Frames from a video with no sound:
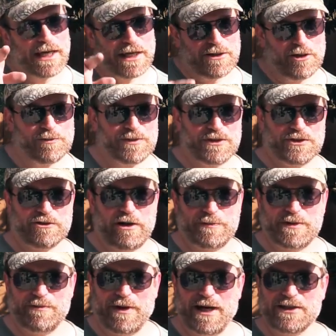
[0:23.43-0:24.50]
It'll open the
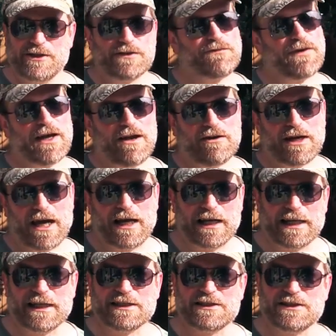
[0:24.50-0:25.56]
description box. You can find all kind of
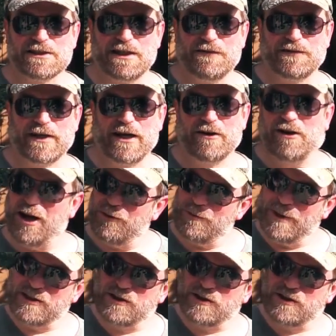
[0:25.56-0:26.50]
links and stuff down there, along with my